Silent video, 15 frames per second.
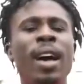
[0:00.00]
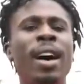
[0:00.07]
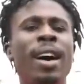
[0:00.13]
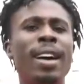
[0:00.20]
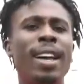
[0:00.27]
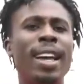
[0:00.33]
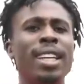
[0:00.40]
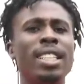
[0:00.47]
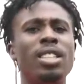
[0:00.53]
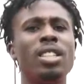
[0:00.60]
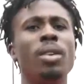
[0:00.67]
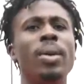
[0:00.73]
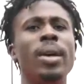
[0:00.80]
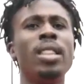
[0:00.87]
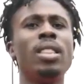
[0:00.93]
Okay,
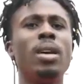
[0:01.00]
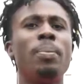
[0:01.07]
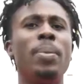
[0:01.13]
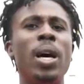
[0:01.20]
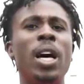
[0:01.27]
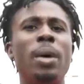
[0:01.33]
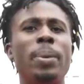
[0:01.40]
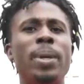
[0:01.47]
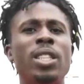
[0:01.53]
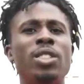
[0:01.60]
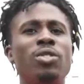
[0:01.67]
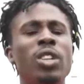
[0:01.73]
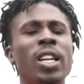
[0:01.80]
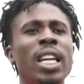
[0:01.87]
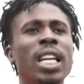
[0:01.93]
so in the burpee is
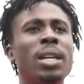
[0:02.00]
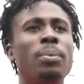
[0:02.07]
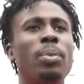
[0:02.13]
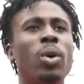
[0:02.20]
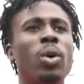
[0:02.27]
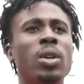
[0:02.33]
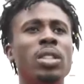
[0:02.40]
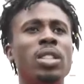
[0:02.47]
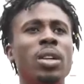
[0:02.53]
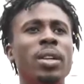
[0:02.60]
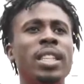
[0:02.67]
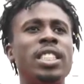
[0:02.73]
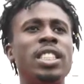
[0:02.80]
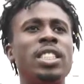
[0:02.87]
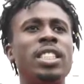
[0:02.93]
really important. So
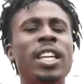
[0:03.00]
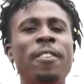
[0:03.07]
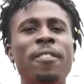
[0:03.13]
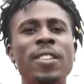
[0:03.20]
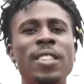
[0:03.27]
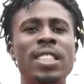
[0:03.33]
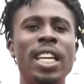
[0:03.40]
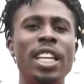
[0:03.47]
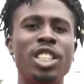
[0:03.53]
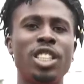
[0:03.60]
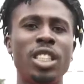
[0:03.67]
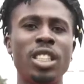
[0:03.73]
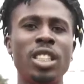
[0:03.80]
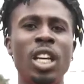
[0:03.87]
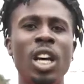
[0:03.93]
there's different
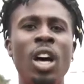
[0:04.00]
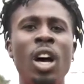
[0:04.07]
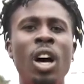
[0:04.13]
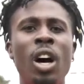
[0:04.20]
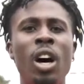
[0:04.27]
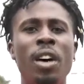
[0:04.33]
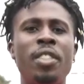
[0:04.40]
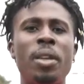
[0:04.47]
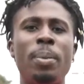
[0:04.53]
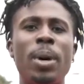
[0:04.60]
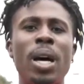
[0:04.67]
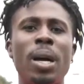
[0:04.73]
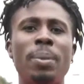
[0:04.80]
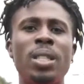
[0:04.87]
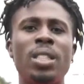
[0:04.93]
sections of the
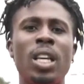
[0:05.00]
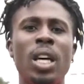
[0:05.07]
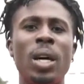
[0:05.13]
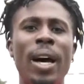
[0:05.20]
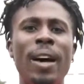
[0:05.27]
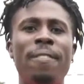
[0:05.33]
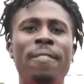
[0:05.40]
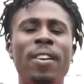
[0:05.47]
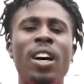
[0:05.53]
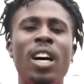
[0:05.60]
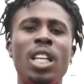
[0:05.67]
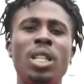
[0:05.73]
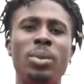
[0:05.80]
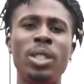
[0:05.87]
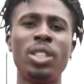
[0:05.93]
burpee. So at
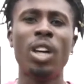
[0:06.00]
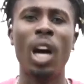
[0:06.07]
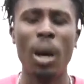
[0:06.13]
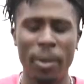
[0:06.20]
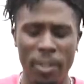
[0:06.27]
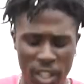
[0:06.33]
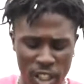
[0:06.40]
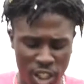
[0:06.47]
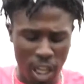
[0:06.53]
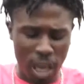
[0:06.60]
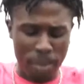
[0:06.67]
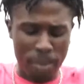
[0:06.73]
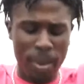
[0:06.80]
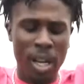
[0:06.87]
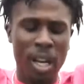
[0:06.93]
first we start with the
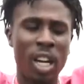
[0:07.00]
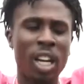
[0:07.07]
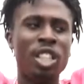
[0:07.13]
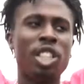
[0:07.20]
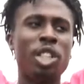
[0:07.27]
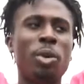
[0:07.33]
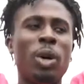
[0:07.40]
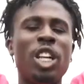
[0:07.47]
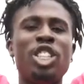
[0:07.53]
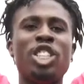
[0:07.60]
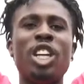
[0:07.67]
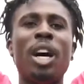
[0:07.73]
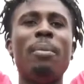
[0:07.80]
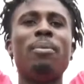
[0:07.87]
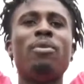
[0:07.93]
jump. You want to
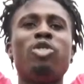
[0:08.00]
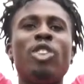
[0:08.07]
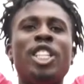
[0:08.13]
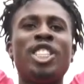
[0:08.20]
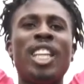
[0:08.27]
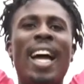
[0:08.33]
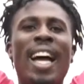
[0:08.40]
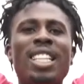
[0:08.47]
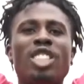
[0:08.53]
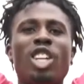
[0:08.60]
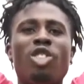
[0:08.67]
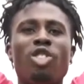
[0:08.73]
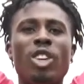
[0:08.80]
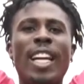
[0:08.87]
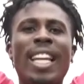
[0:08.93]
jump, reach your hands
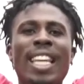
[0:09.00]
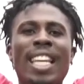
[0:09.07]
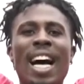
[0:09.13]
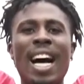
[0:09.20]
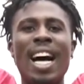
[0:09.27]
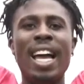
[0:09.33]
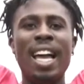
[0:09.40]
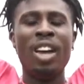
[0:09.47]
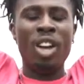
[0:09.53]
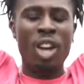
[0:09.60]
up really high.